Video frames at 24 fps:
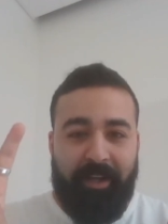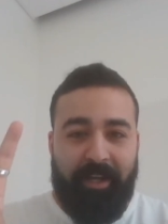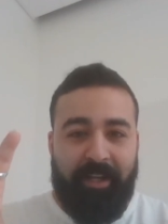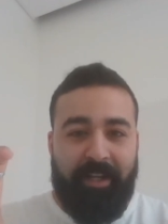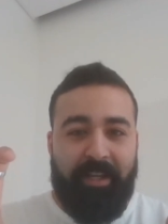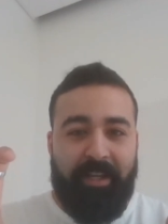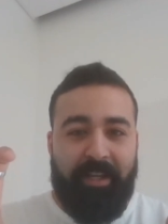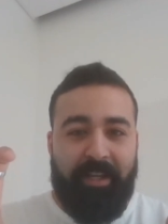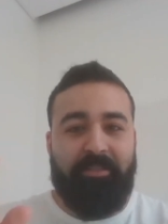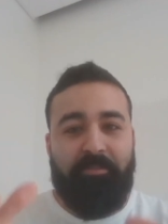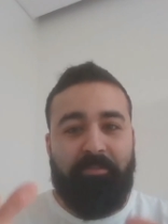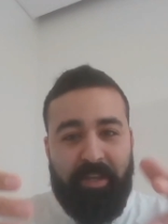I
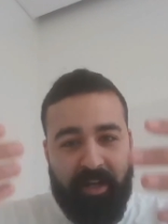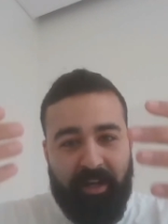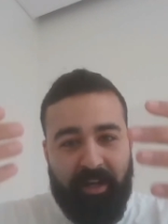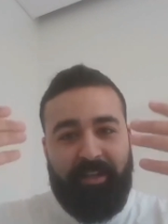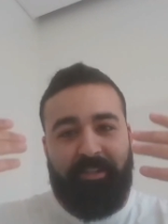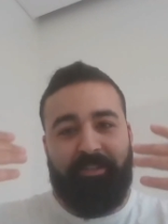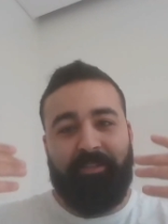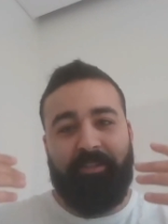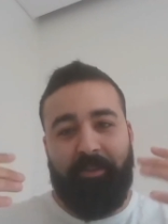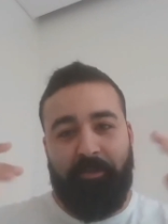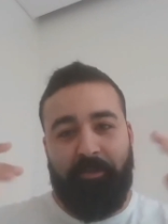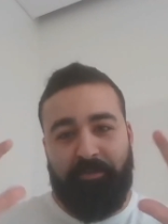hid
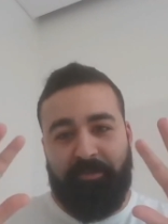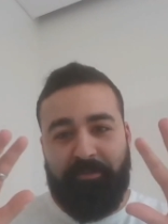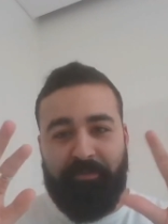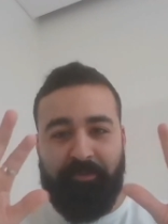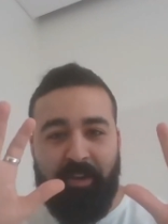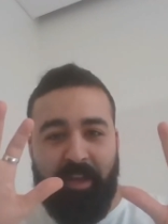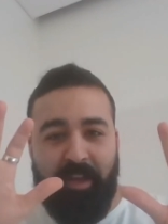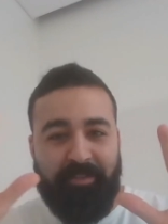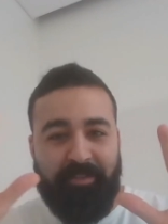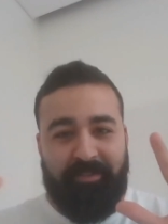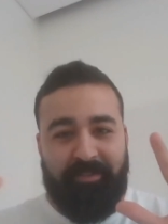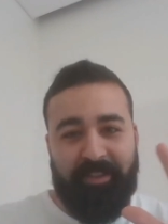behind those
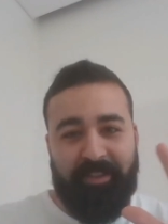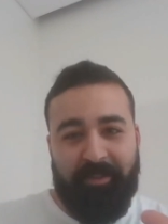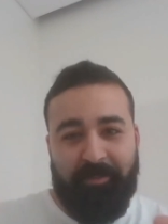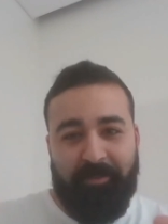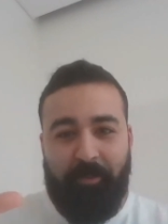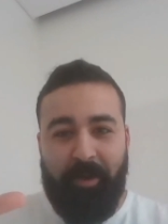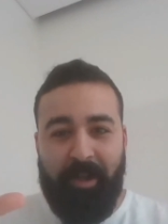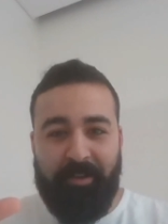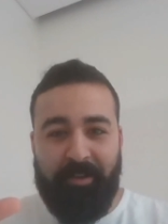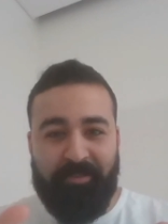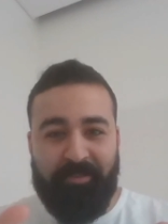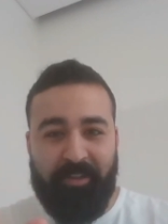fancy
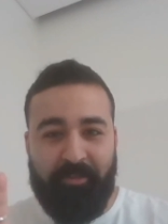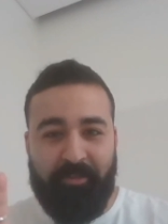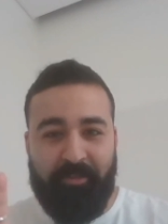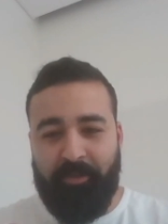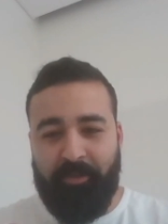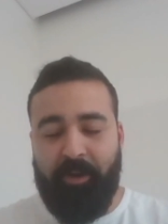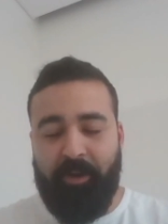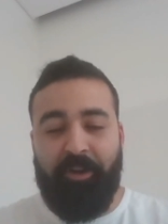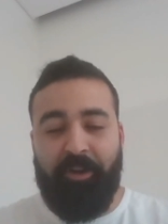ways of